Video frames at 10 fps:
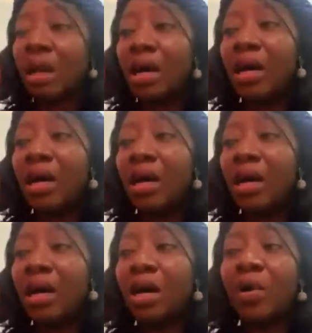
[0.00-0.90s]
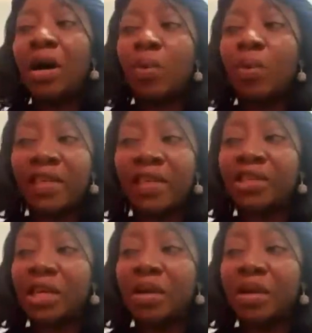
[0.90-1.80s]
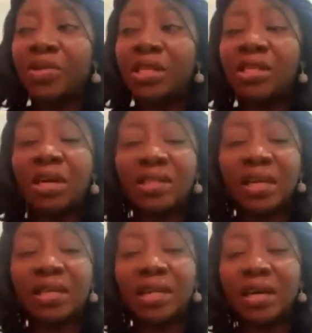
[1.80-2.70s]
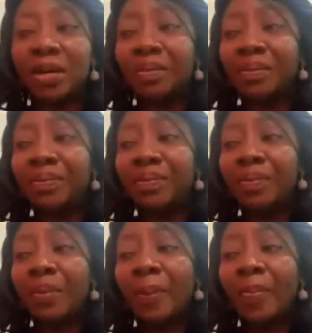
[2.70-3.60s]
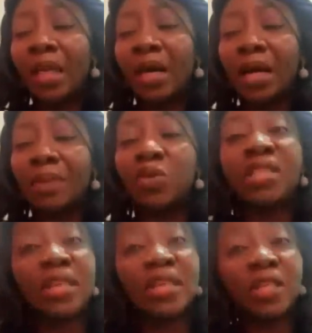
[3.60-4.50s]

Uh, we're aware that um, she started um, uh, to see a